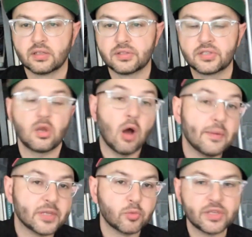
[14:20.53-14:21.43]
So, I
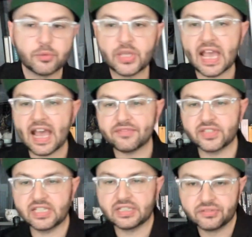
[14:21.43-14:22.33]
mean, we have
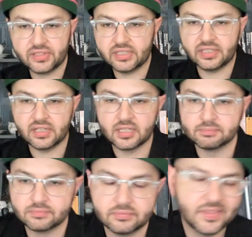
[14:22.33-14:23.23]

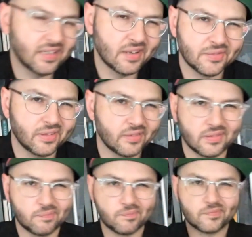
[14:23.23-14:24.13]

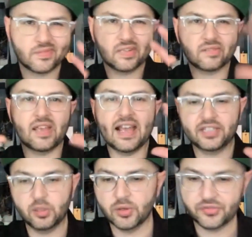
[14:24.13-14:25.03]
the Tic
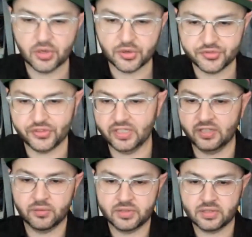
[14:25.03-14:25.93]
Tac UFO
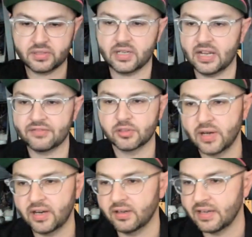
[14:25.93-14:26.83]
thing, which is like
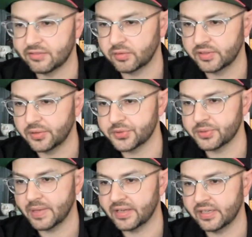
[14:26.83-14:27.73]
everywhere and everyone knows
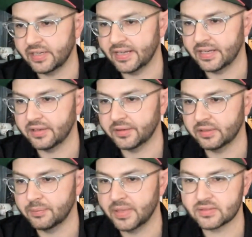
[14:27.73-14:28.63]
about it now,
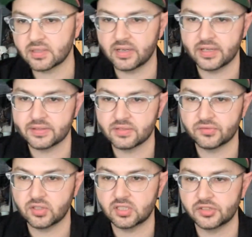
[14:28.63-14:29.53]
and the Pentagon's
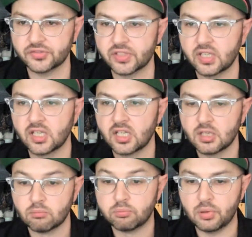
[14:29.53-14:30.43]
involved.
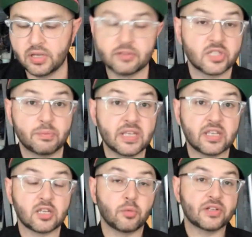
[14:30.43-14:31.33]
But
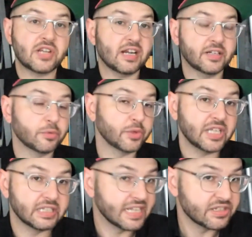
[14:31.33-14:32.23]
speaking of which, Harry
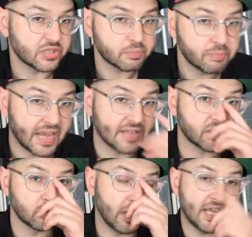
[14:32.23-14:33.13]
Reid, he just
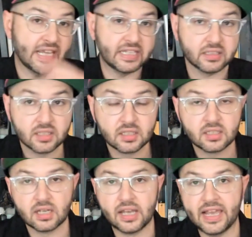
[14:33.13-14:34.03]
passed away.
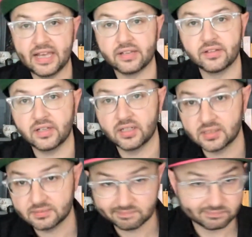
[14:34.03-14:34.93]
And
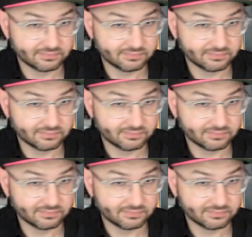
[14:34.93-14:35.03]
I